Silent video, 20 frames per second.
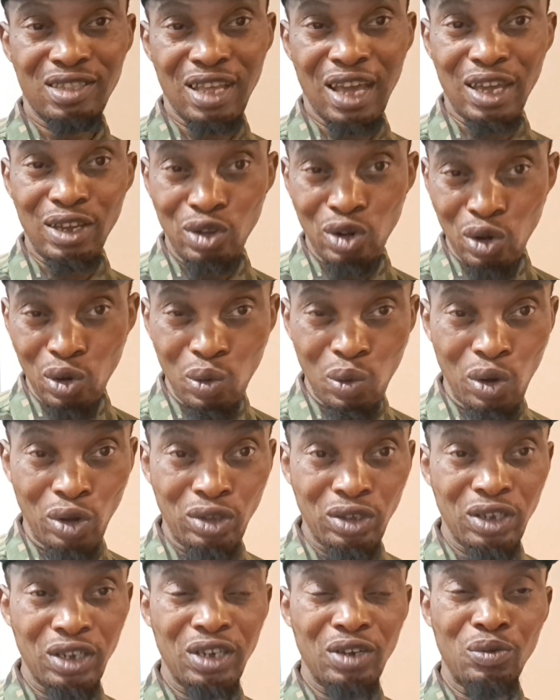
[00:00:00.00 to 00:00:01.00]
And you know
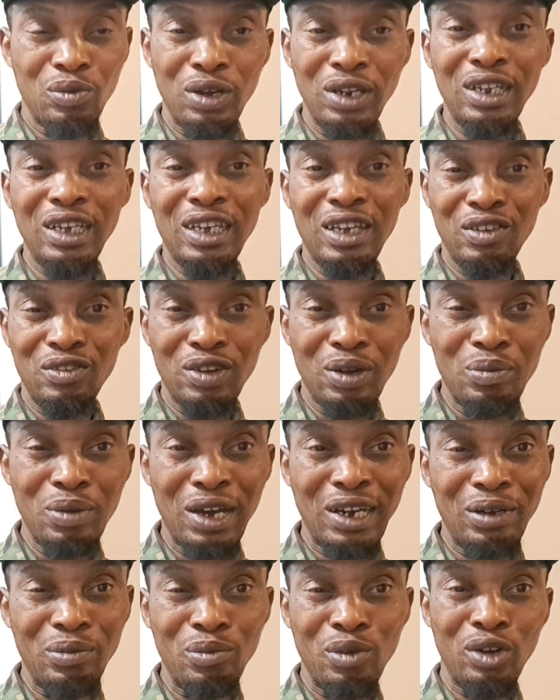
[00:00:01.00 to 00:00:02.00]
what? When he give a
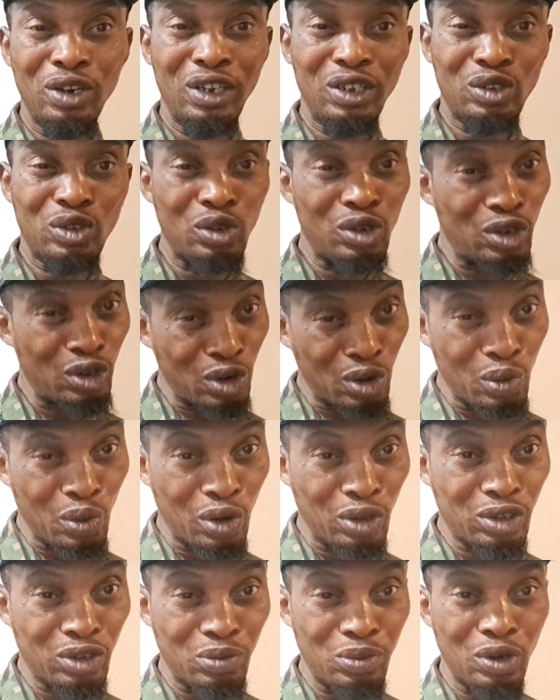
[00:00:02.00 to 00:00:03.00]
man the money to, you know
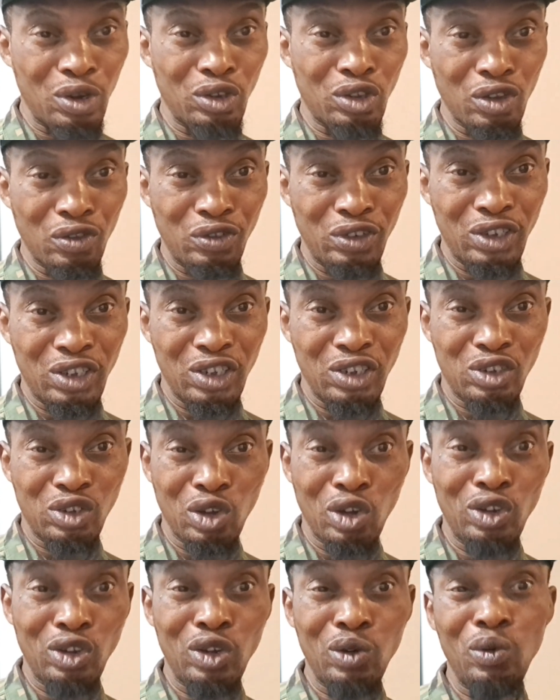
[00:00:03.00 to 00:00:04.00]
what? Because of his
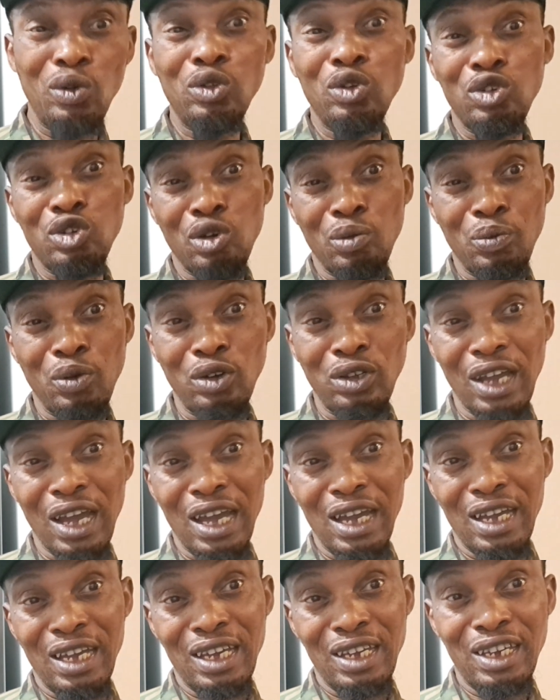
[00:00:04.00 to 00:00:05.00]
son, he want to support
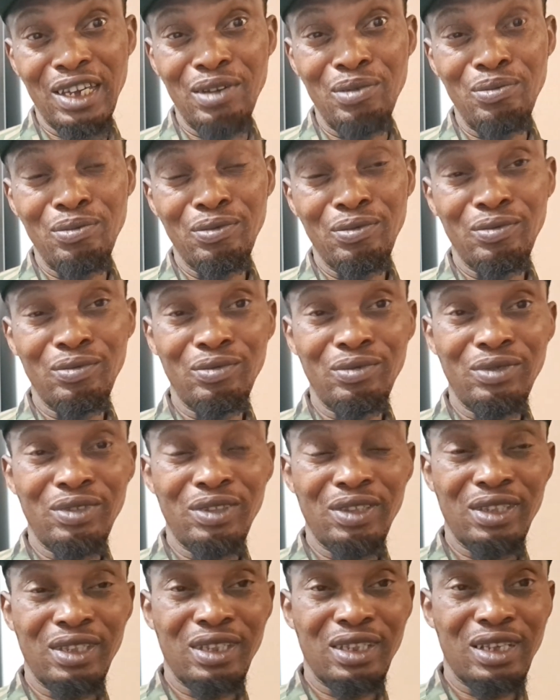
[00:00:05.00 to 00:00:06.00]
her, him.
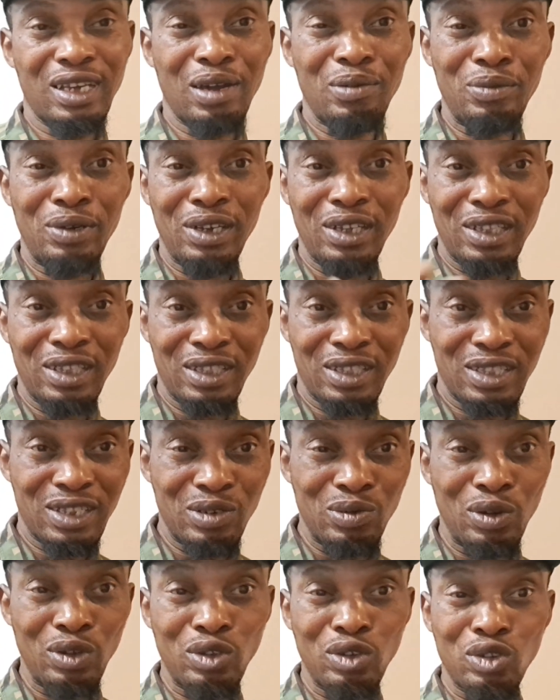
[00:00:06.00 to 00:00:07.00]
I mean,
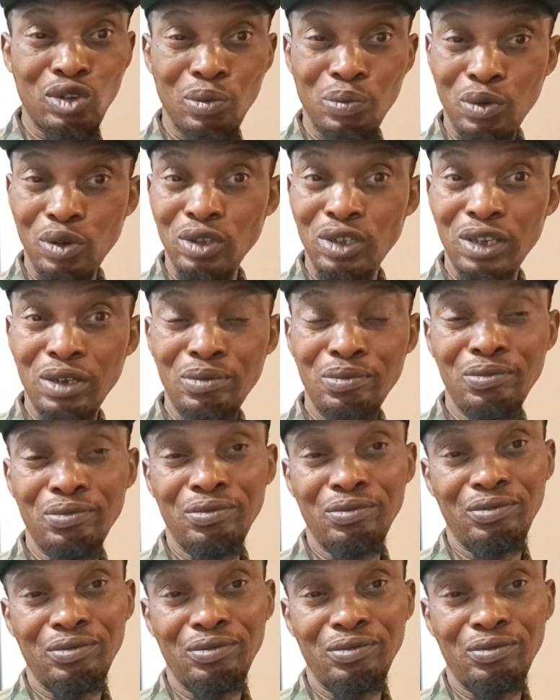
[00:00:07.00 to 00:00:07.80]
he want to support him.